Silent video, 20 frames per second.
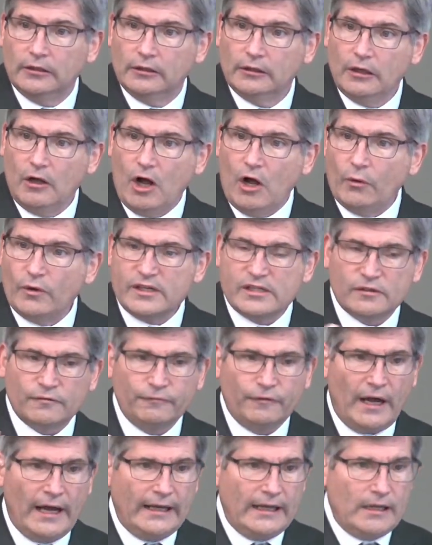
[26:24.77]
always
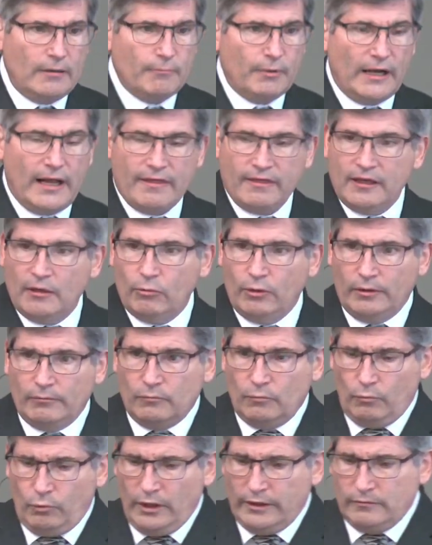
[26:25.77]
fighting. But I think what,
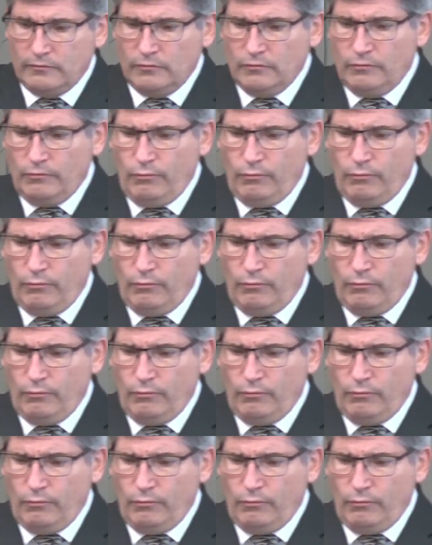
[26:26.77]
what,